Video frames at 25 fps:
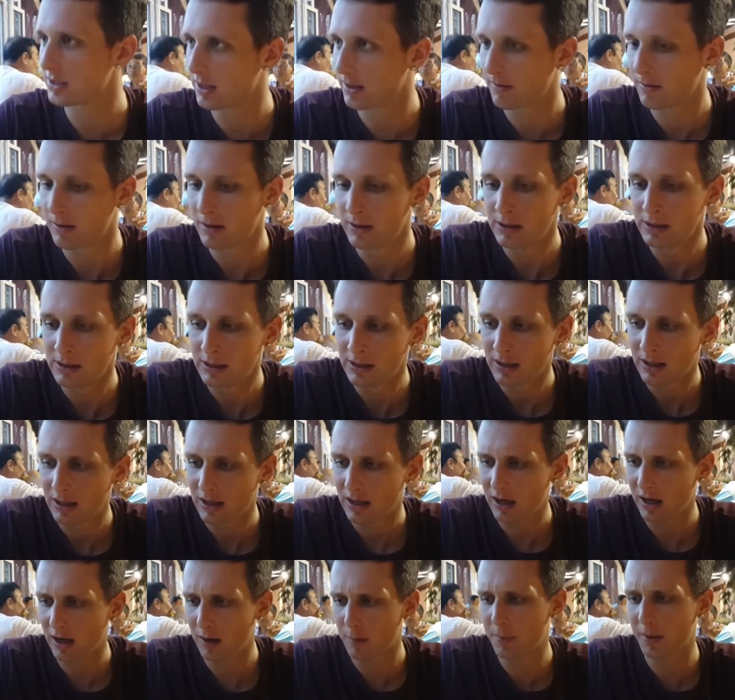out of 10.
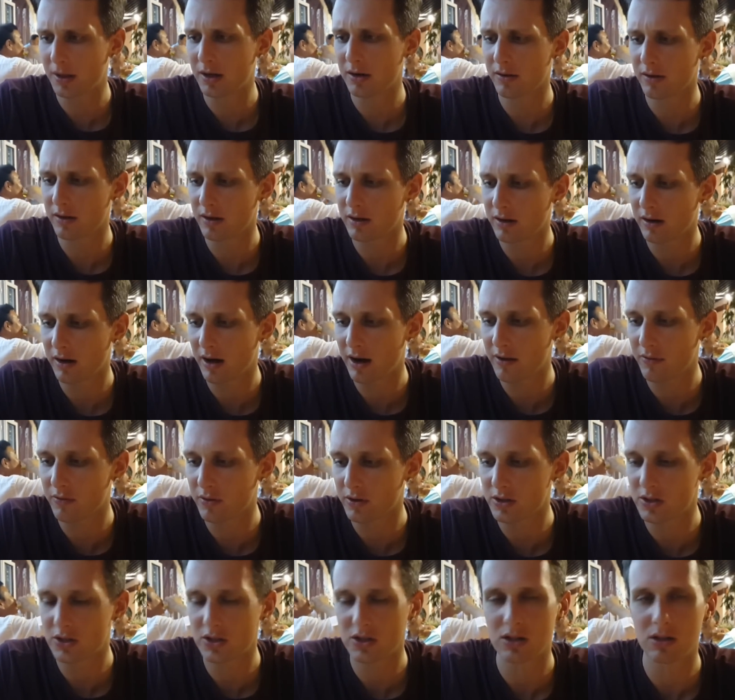Better than your
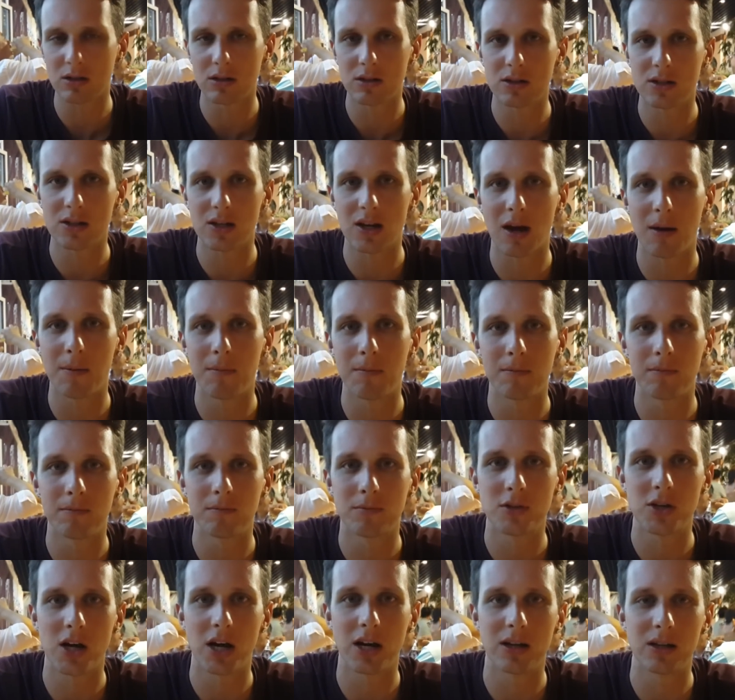average scum
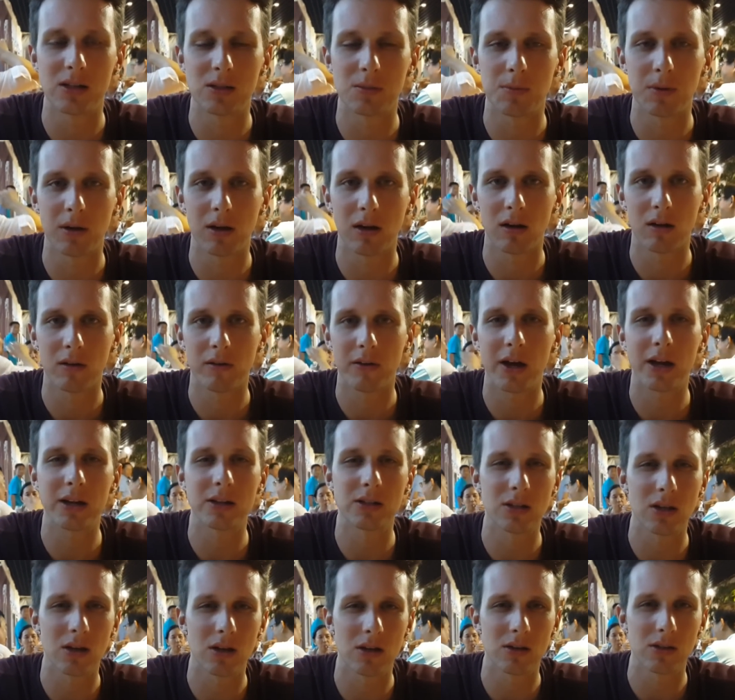Chinese beer.
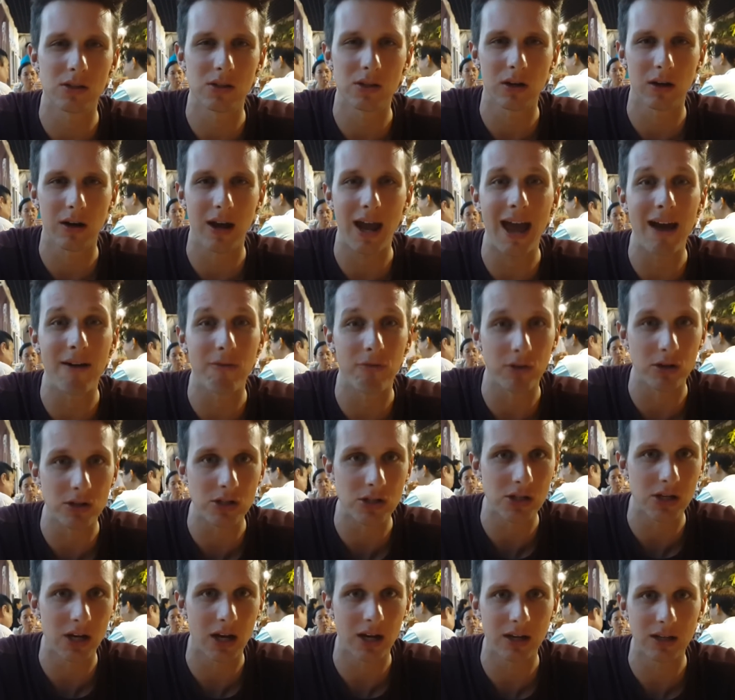Not as good as your
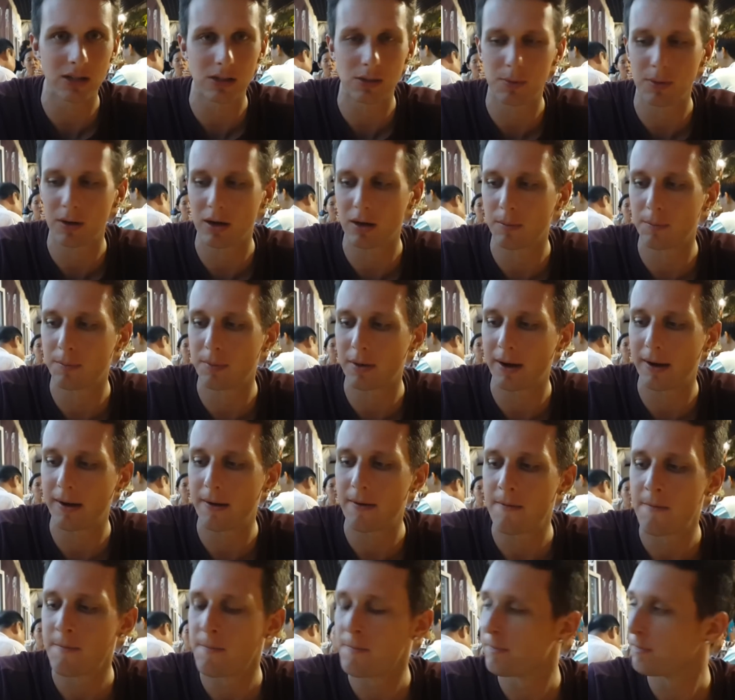average Chinese beer,
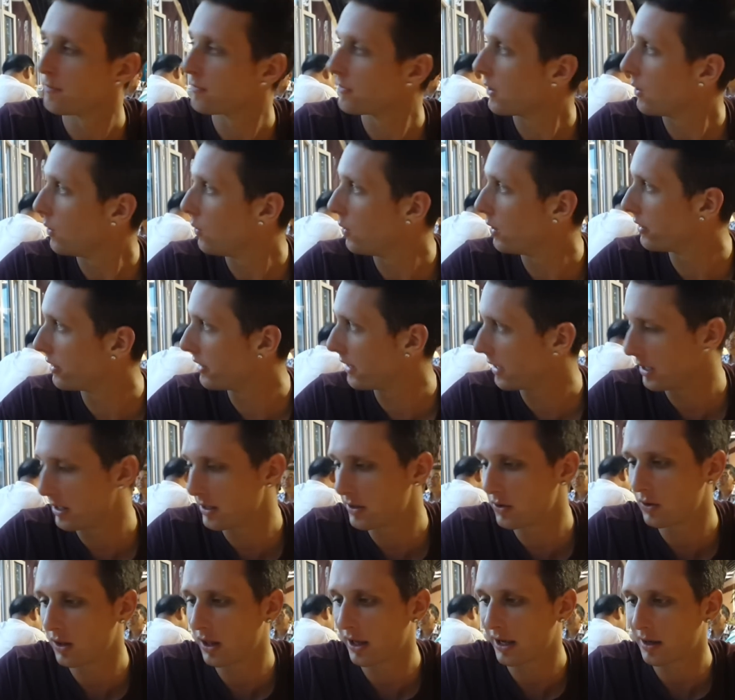but one thing
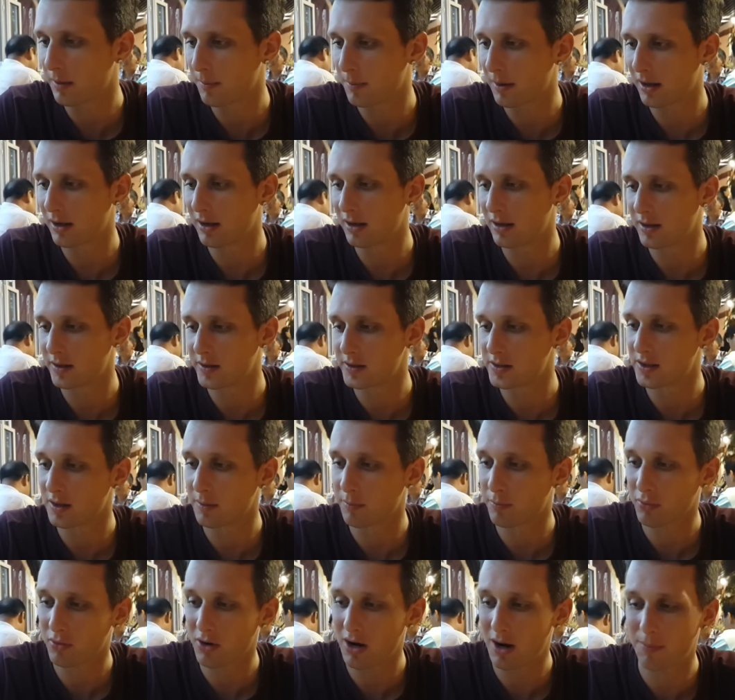I do like about it is
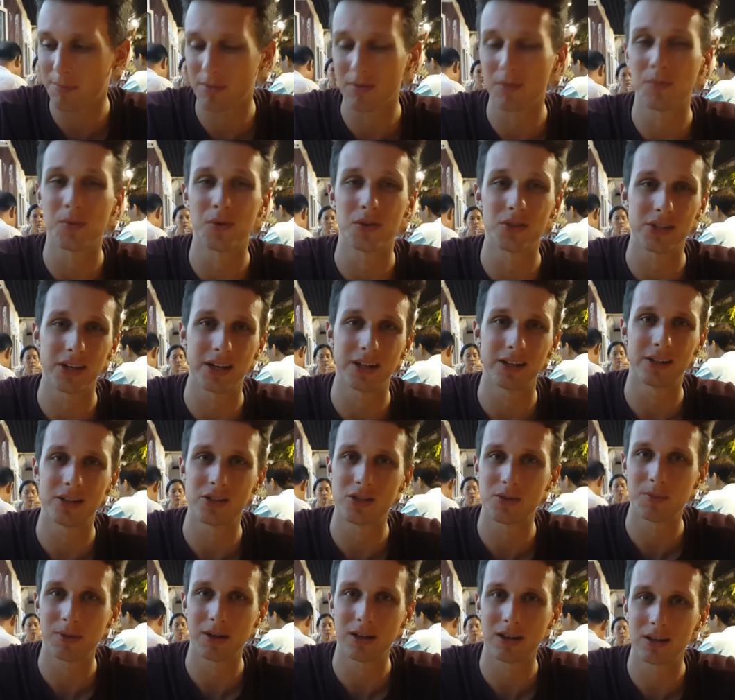the proper
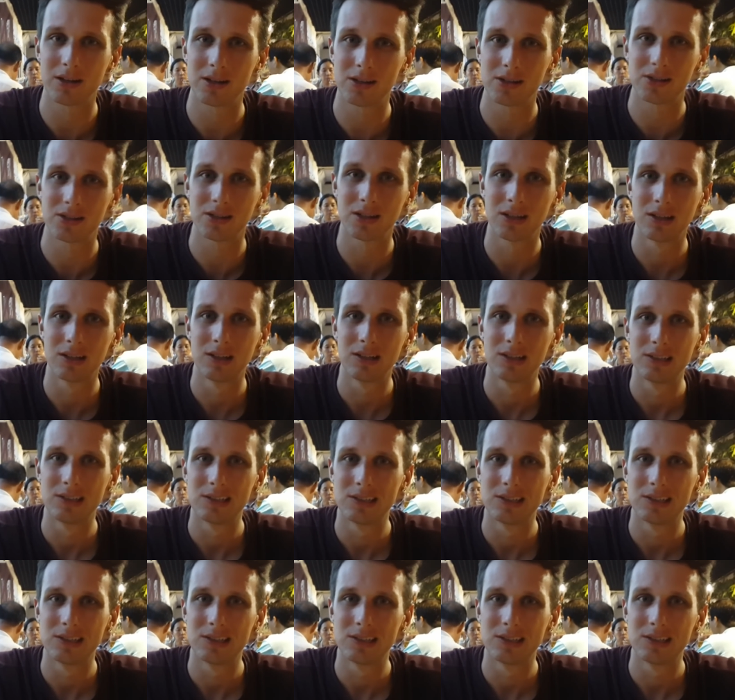percentage, because